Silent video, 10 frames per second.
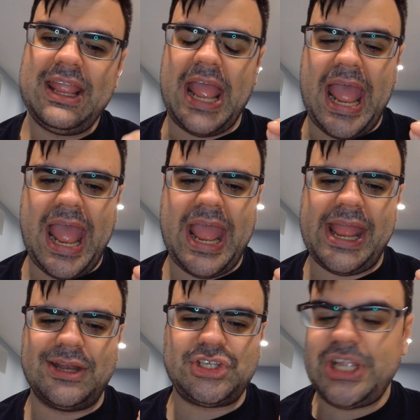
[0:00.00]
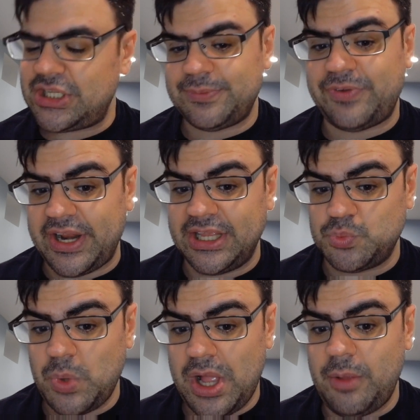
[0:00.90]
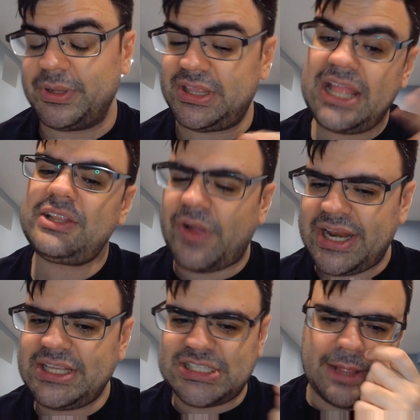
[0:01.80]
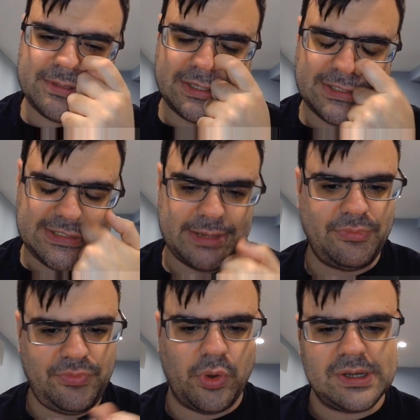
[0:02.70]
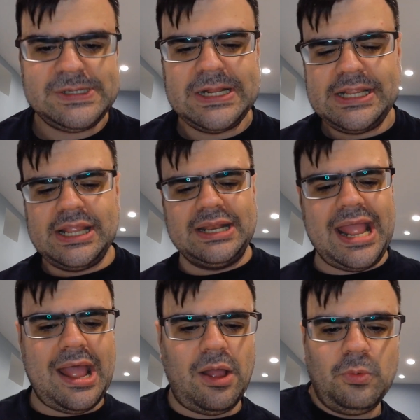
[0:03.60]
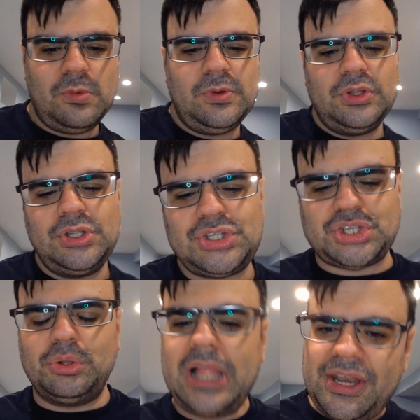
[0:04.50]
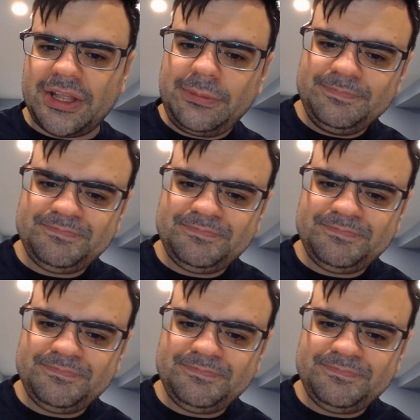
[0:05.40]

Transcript: and she ends up fighting as well. But then the fighting stops, as I said before. Now, Suletta,